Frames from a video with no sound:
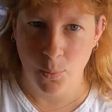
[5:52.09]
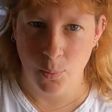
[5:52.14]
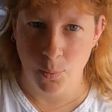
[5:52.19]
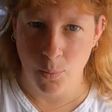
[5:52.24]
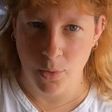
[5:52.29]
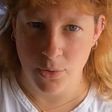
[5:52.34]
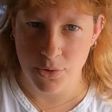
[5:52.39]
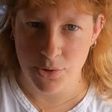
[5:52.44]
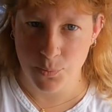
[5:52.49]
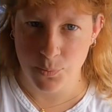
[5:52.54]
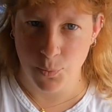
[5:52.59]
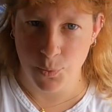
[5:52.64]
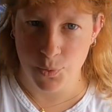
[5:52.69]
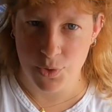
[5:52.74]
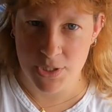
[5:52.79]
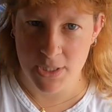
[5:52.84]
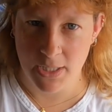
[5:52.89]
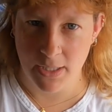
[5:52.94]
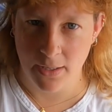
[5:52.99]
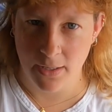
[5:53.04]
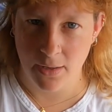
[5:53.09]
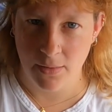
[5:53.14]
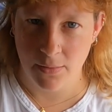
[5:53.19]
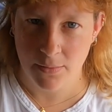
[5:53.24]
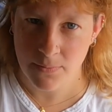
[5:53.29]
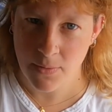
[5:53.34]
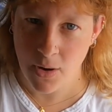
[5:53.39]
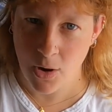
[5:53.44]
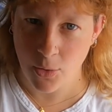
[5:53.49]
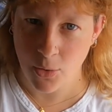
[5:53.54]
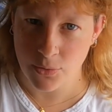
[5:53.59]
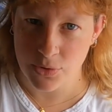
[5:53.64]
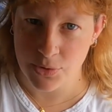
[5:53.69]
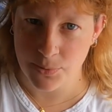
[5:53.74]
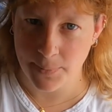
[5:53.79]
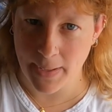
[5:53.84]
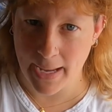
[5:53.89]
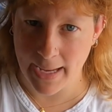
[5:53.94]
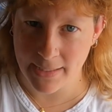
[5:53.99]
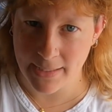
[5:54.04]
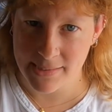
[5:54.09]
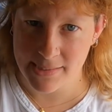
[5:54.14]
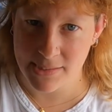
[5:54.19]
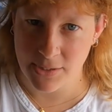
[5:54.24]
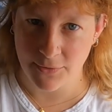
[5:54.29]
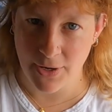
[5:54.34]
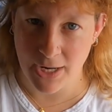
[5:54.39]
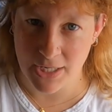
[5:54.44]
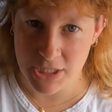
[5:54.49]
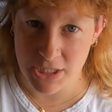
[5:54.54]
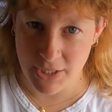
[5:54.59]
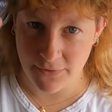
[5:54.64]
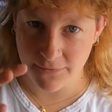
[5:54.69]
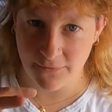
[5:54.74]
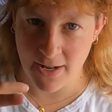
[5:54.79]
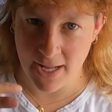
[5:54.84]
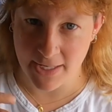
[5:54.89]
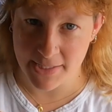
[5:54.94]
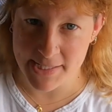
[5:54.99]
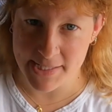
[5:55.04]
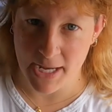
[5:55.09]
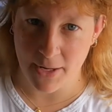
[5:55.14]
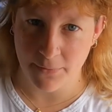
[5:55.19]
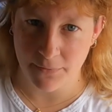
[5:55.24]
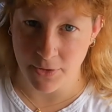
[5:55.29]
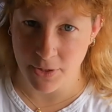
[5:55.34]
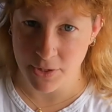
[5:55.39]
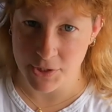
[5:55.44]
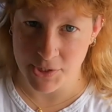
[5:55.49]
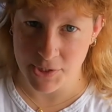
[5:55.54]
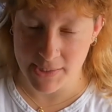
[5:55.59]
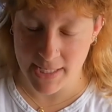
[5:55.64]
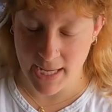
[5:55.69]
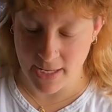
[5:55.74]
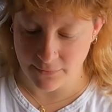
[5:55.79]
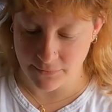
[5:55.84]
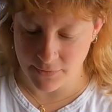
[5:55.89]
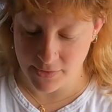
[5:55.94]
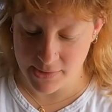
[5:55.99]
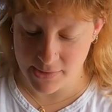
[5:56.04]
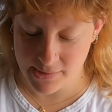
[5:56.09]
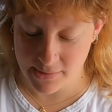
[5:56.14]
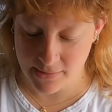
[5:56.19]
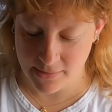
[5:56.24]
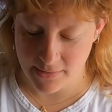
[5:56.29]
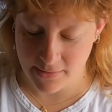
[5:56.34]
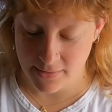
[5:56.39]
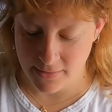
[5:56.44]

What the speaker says: water holder bags that actually flatten down, that are just canvas.